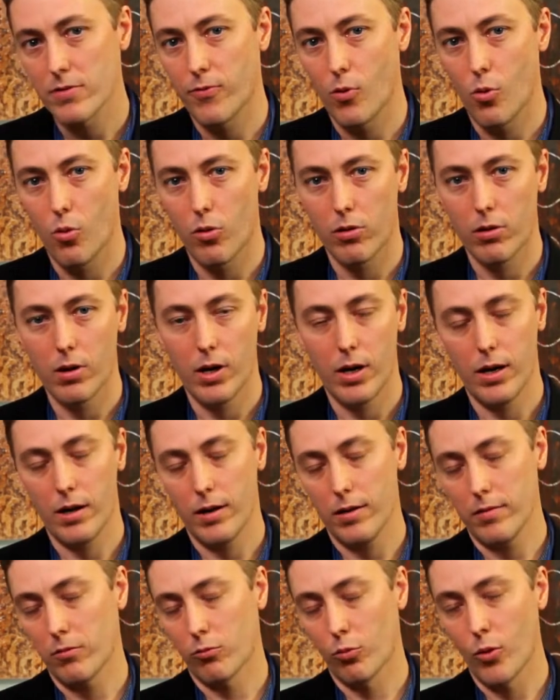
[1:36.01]

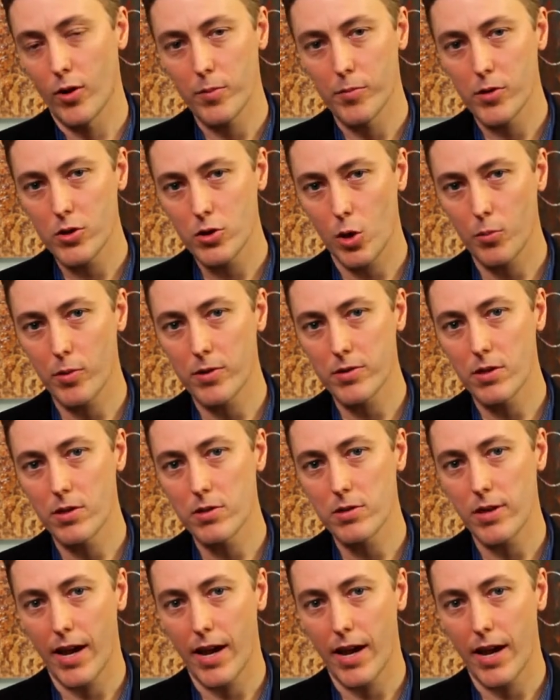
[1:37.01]
for rhythm disturbances,